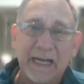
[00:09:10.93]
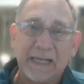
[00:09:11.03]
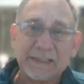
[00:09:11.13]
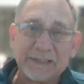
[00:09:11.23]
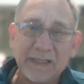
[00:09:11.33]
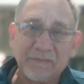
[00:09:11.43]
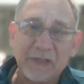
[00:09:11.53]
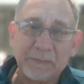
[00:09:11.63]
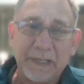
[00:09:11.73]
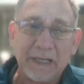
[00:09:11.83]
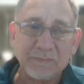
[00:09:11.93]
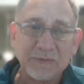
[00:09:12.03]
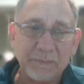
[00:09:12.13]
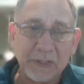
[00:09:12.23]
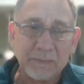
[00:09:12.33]
And the stuff that
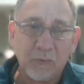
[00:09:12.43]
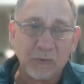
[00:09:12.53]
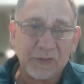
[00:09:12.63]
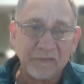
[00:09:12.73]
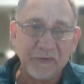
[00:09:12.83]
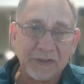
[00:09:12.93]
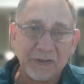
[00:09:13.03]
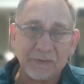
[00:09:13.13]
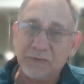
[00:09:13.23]
becomes a bit more difficult,